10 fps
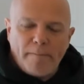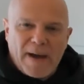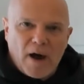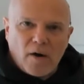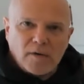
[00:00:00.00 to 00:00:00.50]

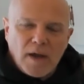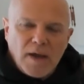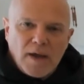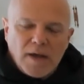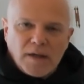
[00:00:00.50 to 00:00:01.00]
about
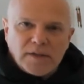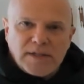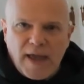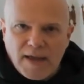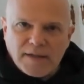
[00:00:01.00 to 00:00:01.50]

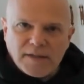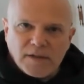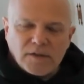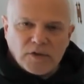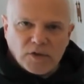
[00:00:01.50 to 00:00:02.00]
10
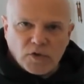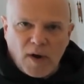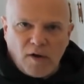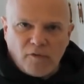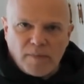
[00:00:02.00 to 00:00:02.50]
to
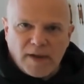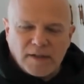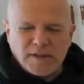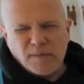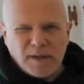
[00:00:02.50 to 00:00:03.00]
12
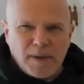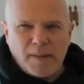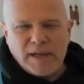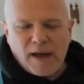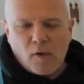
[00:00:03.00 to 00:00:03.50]
minutes. Well,
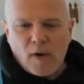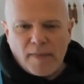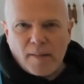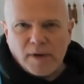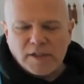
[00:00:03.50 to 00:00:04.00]
maybe not
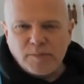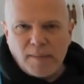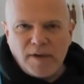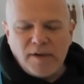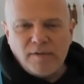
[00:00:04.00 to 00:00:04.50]
quite that much,
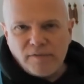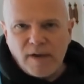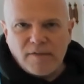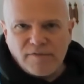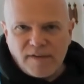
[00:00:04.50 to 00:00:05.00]
maybe
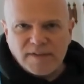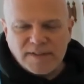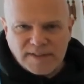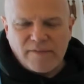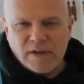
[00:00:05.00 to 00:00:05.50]

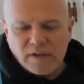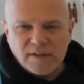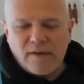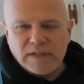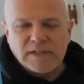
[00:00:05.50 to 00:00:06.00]
7
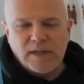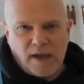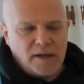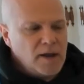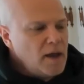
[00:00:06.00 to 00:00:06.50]
to
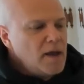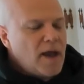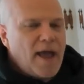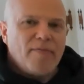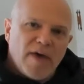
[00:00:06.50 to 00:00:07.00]
10.
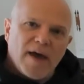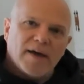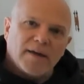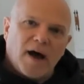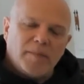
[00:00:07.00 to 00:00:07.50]
And
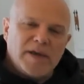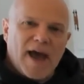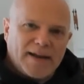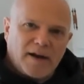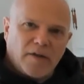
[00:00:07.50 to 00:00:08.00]
then I'll be
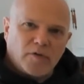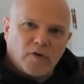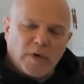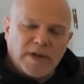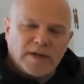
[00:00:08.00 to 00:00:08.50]
adding other
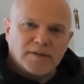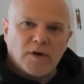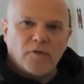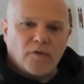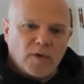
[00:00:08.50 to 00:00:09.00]
ingredients.
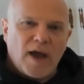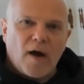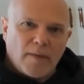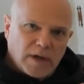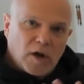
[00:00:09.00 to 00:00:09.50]
So for
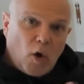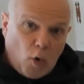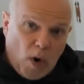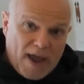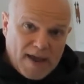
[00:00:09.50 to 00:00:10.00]
now, I'm going to go
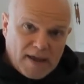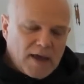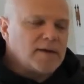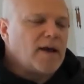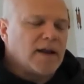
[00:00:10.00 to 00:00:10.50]
away
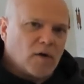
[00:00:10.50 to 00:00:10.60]
again, and